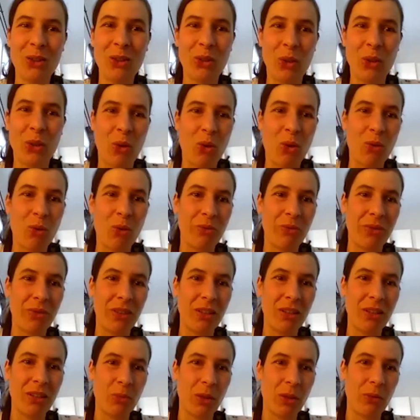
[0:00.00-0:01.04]
So
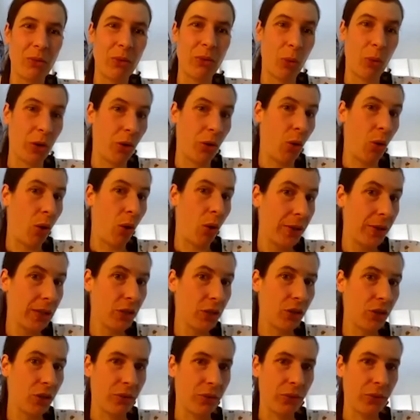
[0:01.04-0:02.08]
if you want to call
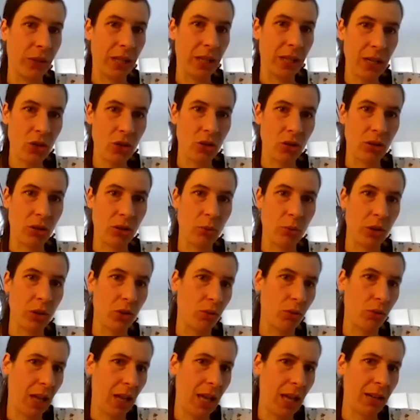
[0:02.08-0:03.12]
this gentrification,
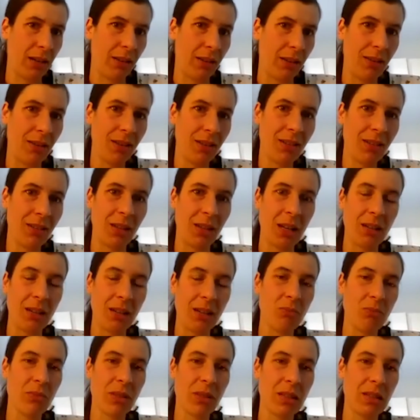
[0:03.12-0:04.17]
which you can, I think,
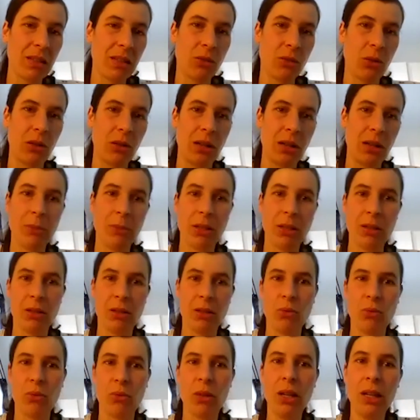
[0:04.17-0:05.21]
then this is not
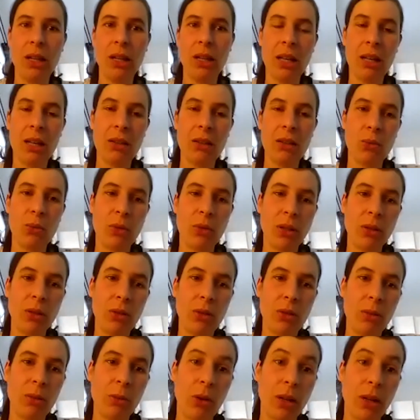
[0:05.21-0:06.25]
limited to
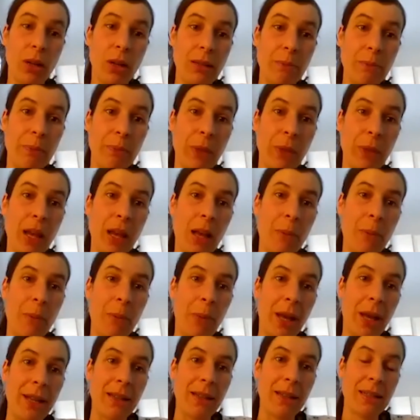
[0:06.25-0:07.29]
neoliberalism.
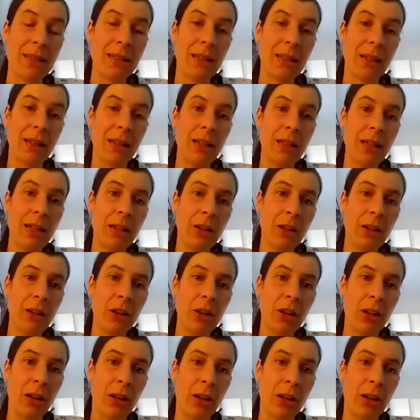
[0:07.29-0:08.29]
But this clear,